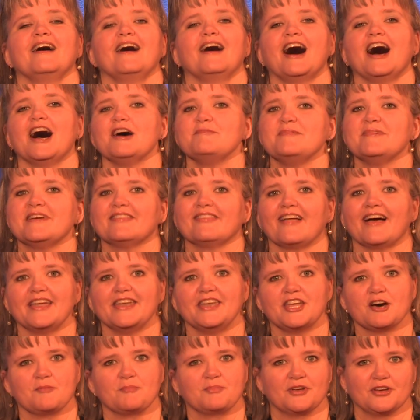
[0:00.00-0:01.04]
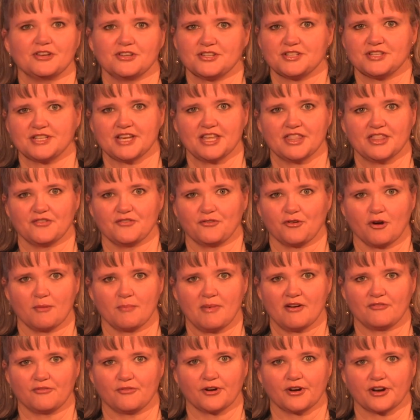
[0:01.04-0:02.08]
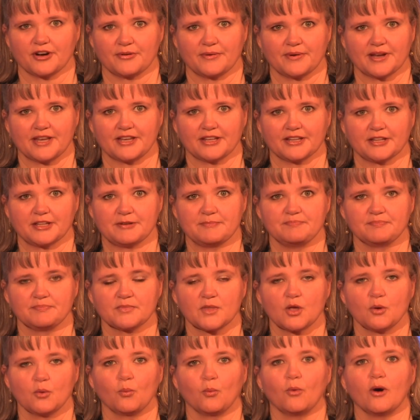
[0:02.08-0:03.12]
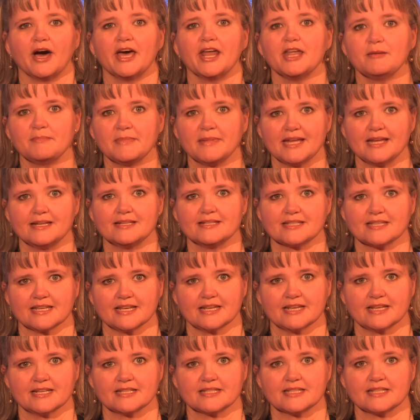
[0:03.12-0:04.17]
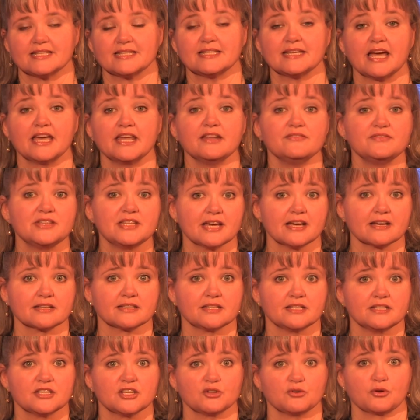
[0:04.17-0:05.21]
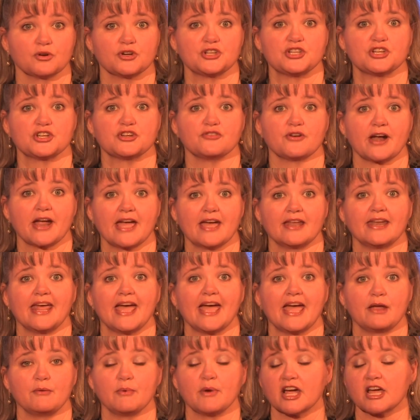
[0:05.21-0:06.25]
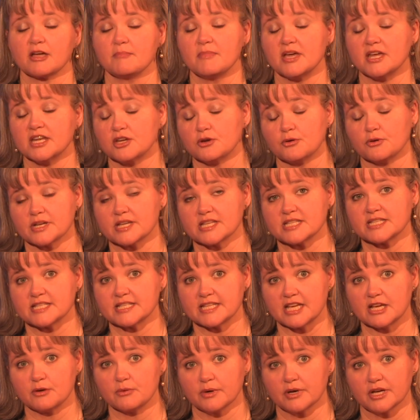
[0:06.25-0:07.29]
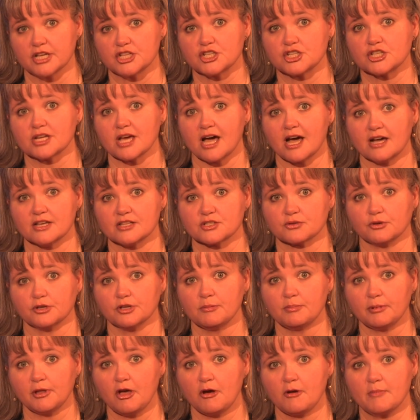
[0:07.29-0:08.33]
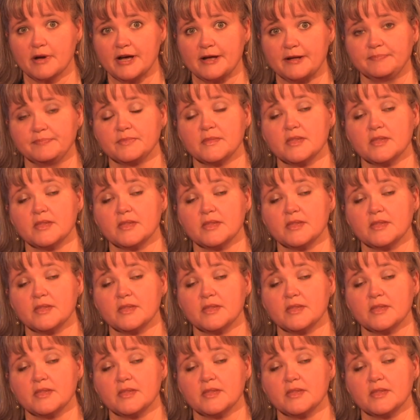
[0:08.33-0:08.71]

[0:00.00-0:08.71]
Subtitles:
I'd be glad to help you understand the 4x4 curriculum. What it means is the state of Texas, in order to grant a recommended or distinguished high school diploma,